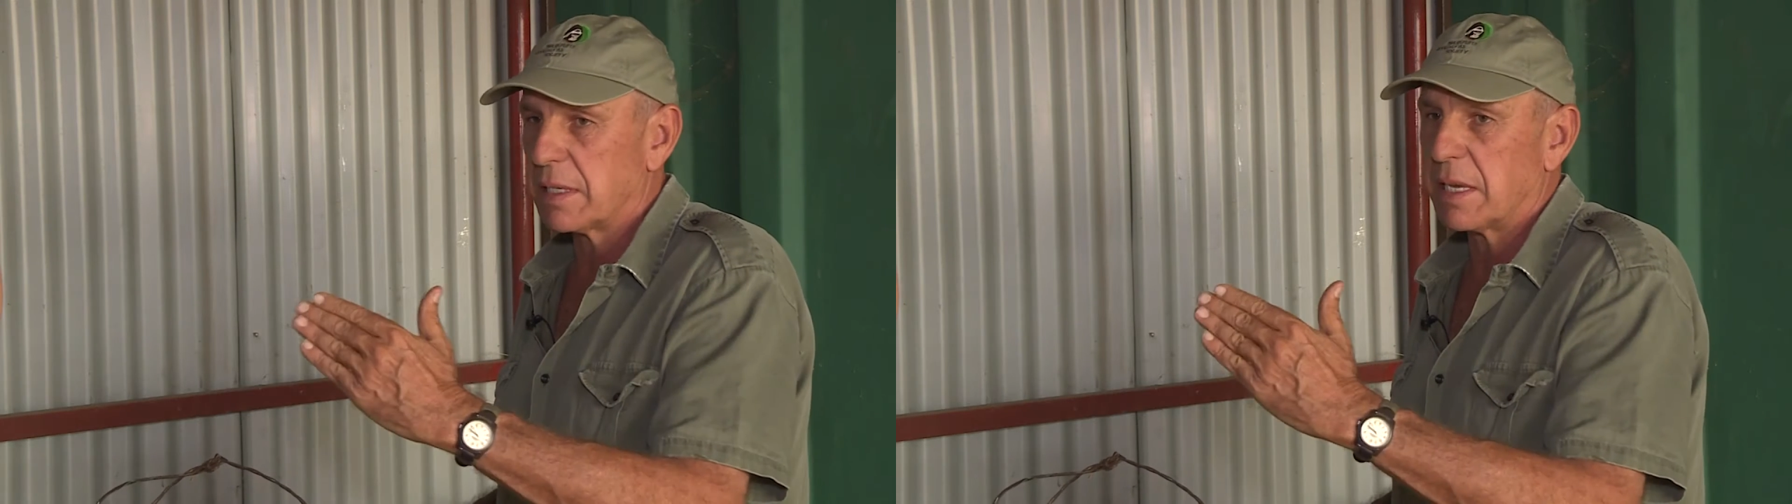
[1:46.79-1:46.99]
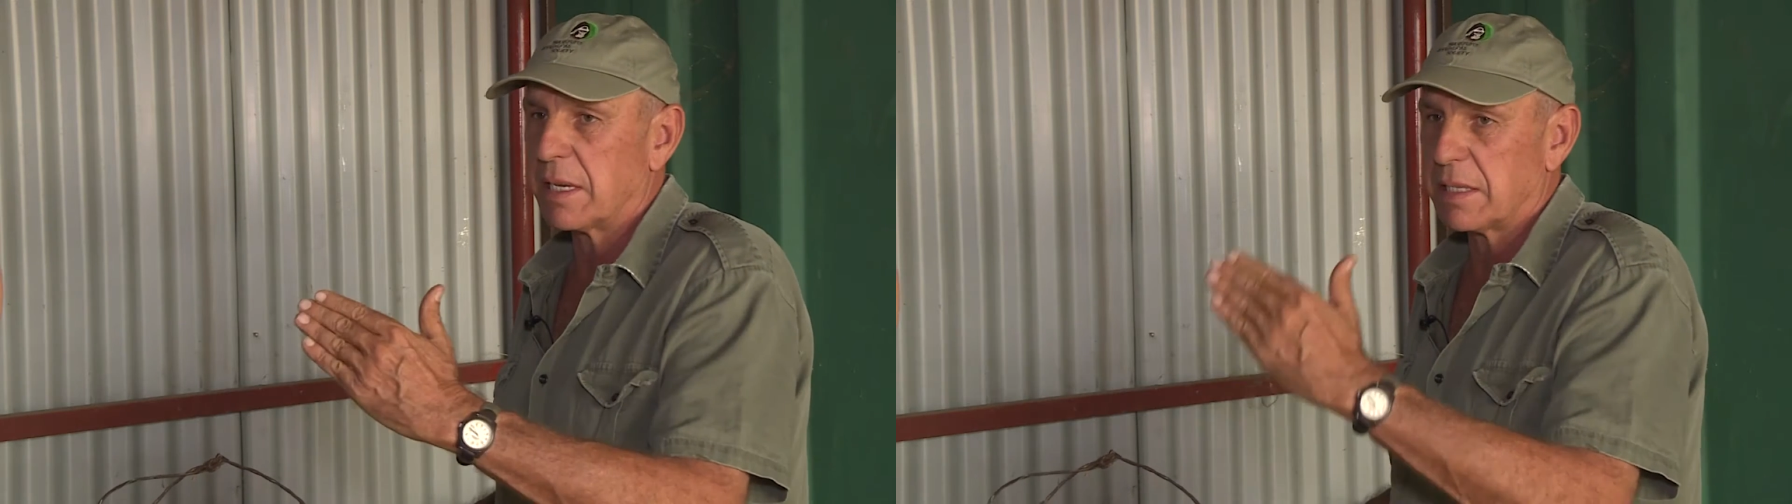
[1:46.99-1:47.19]

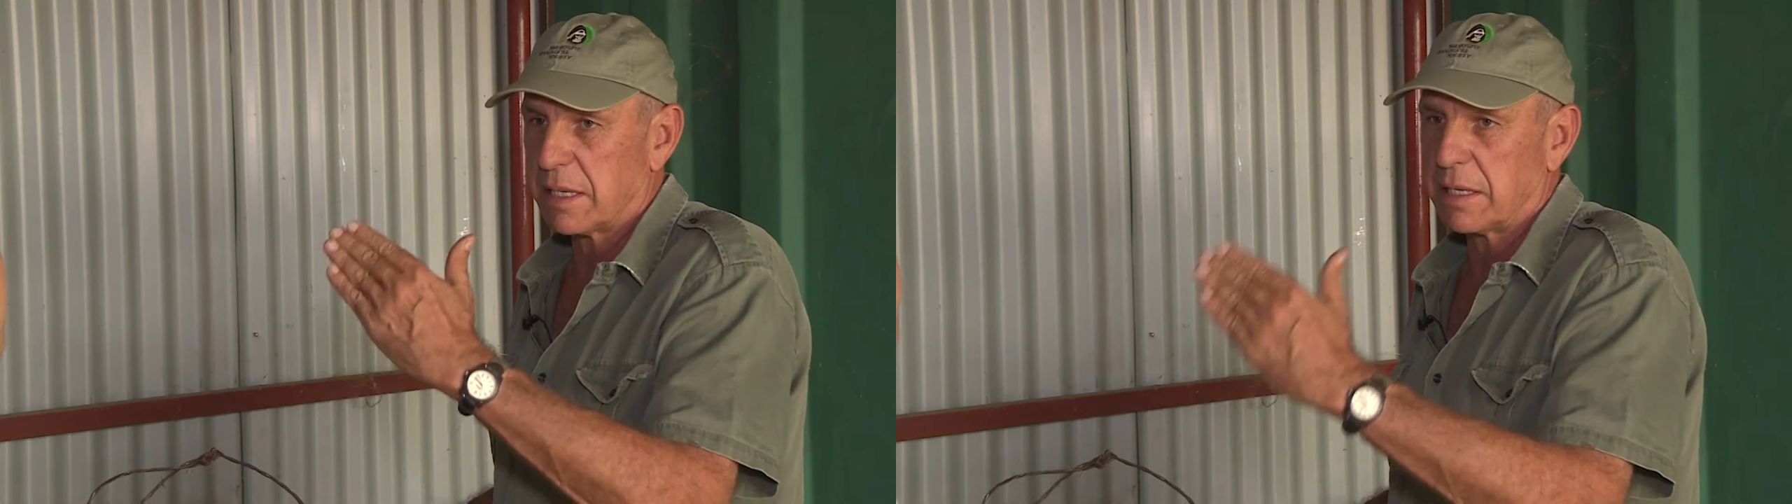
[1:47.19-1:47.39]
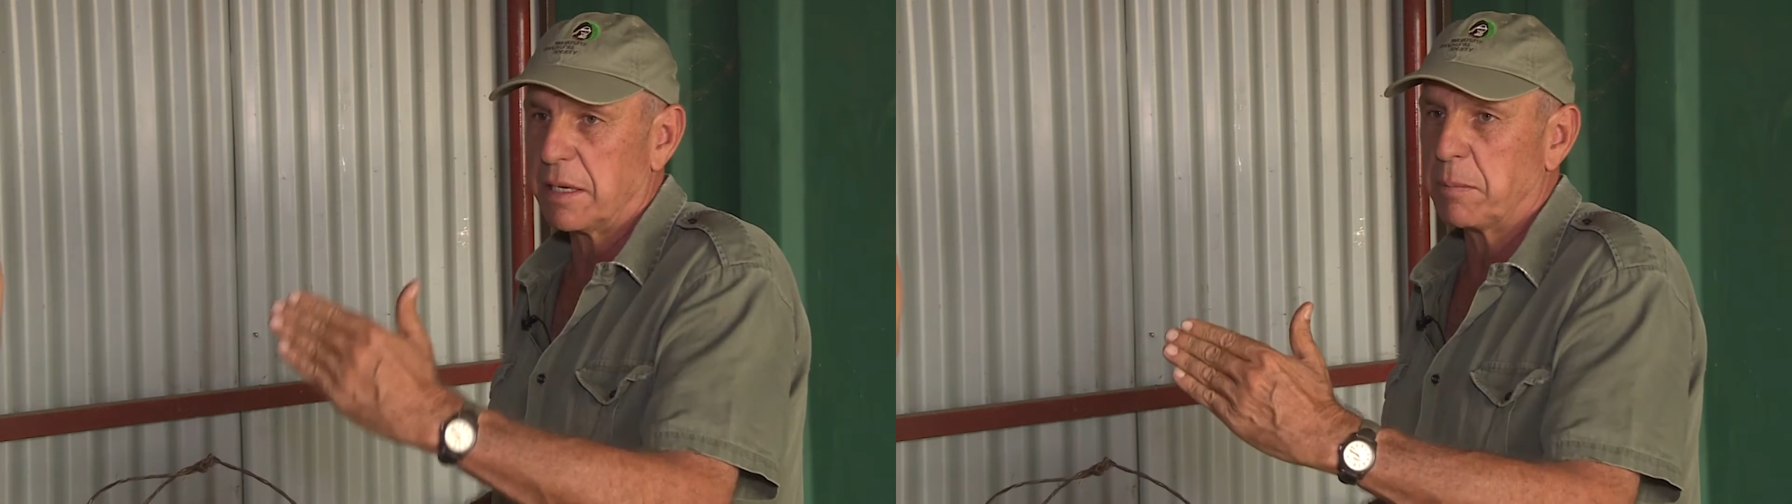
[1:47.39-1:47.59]
snares
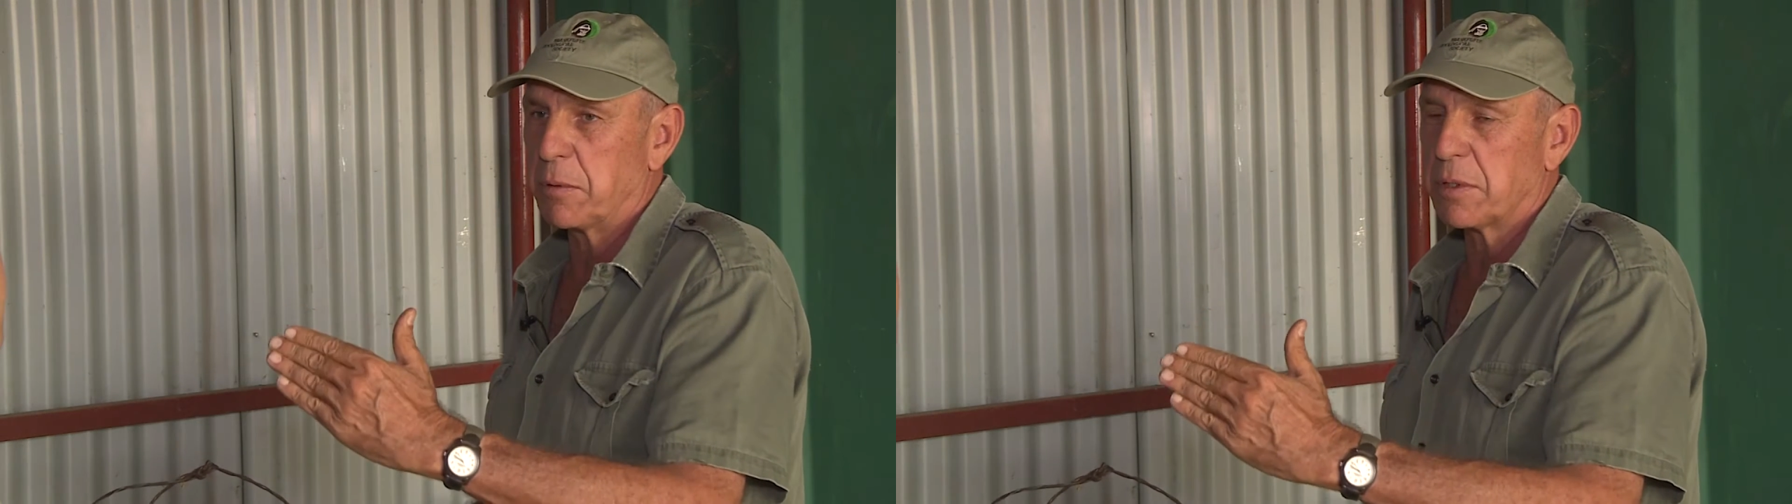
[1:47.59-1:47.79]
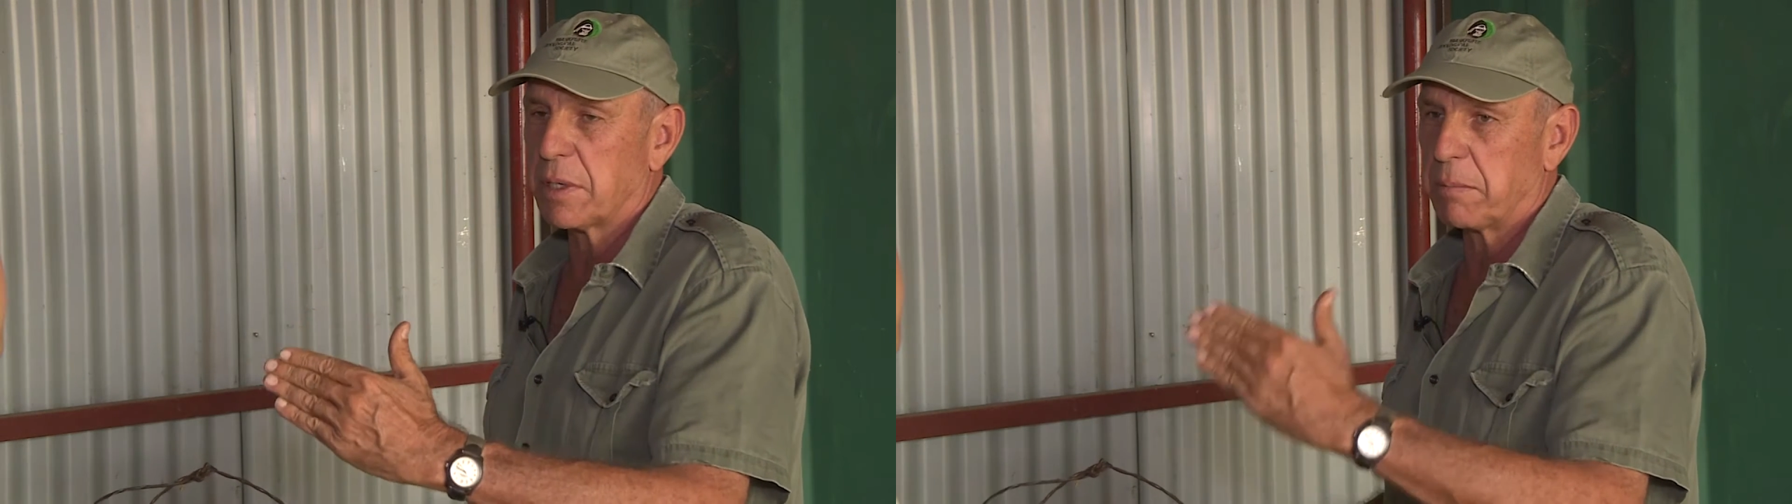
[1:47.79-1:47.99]
that he
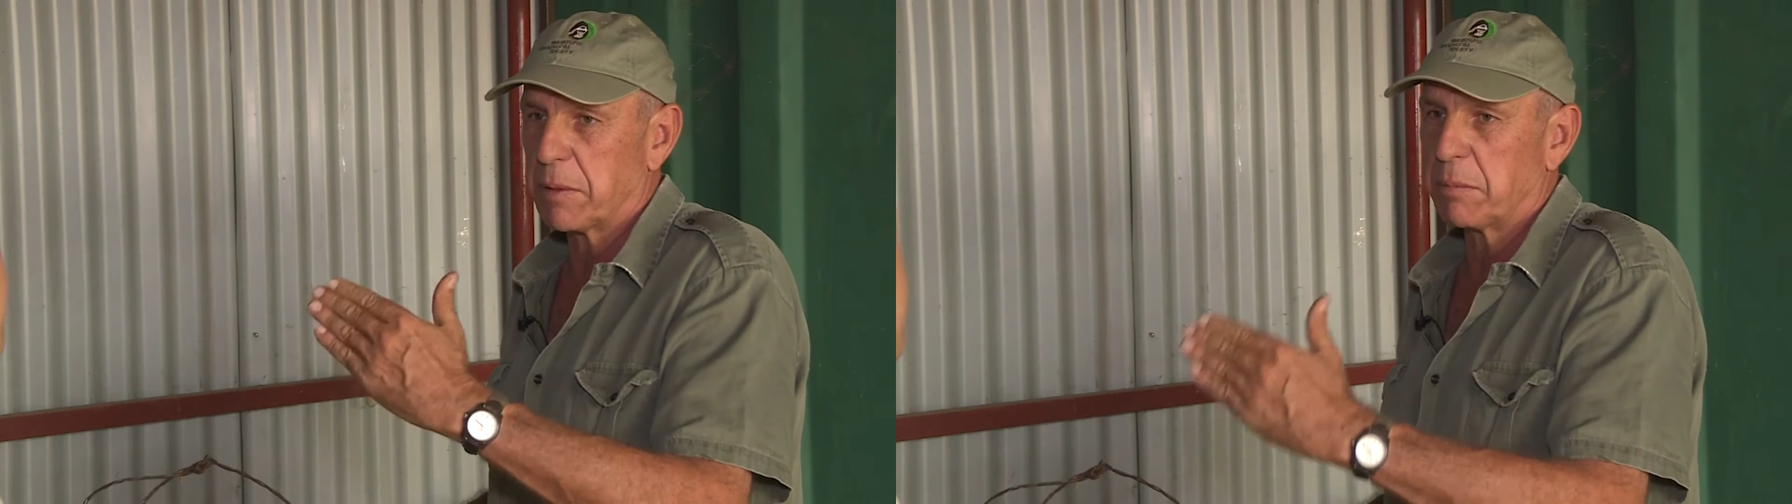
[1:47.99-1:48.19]
puts up,